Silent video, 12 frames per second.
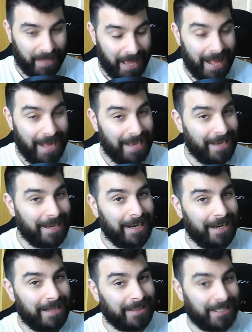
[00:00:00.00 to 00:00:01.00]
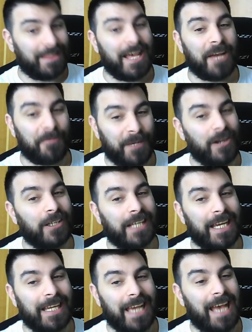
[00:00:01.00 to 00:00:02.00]
I did that with
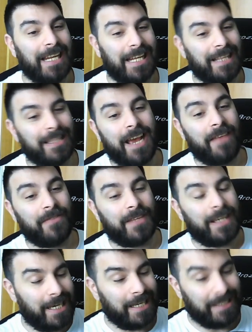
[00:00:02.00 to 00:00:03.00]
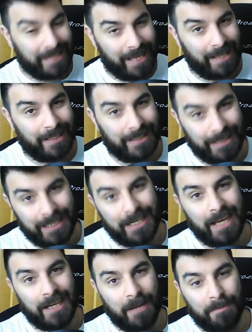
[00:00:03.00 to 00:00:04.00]
cooking, and in the end it did
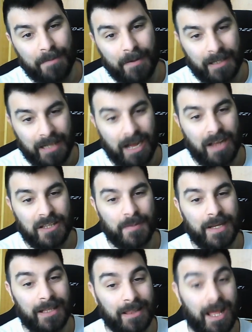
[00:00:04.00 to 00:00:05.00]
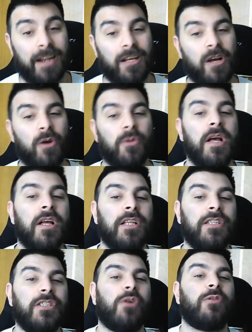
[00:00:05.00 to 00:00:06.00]
end up cost me a lot of gold.
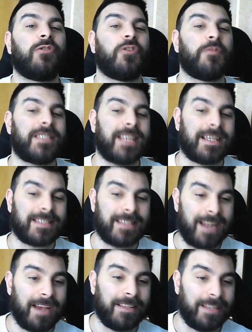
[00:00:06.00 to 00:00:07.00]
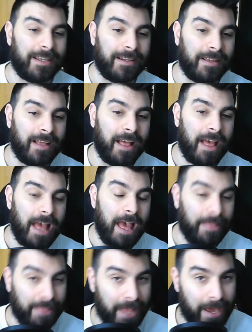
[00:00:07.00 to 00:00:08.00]
Don't do mistakes that I did.
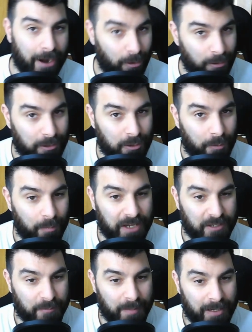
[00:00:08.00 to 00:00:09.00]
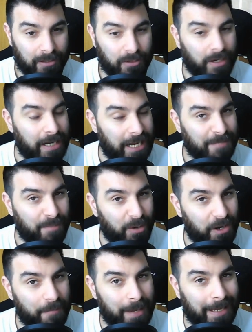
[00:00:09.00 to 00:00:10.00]
And that also brings me to the next
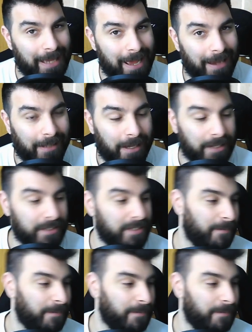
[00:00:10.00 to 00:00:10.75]
point of my guidelines.